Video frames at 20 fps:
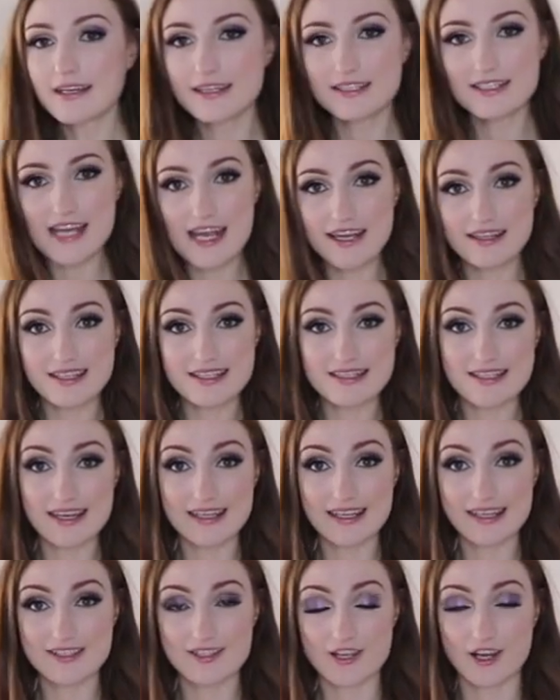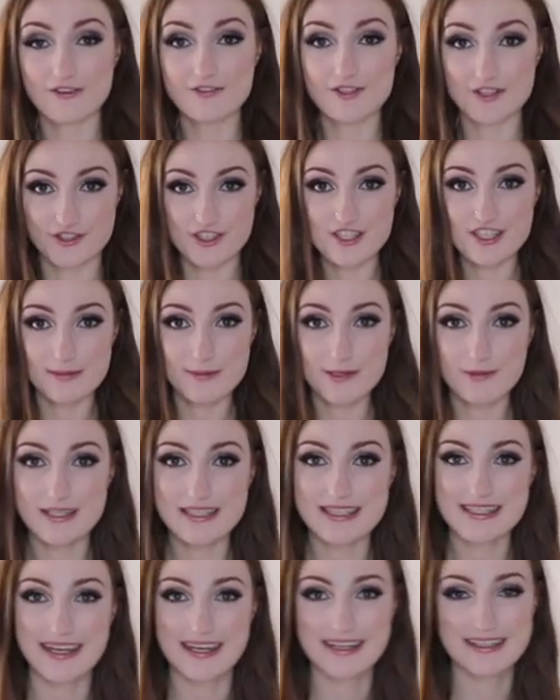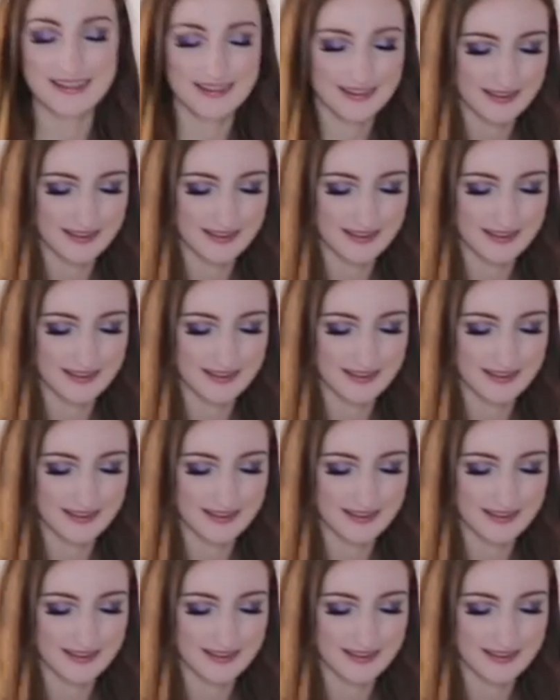I can take these leggings off, so just give me one sec.